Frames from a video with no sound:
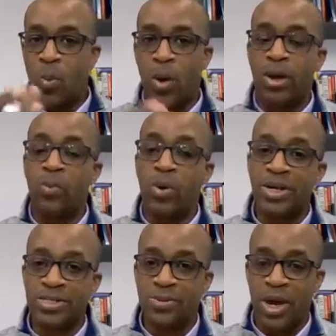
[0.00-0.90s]

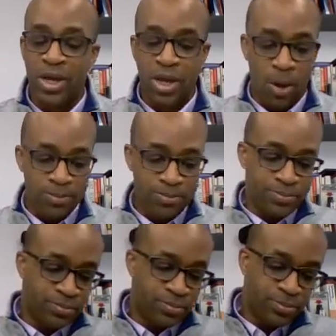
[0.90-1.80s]
one-on-one is the way to go.
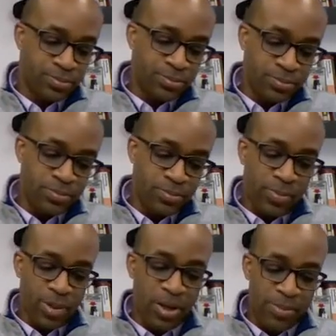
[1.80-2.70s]

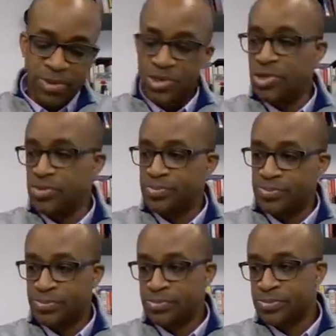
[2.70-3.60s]
Number 2,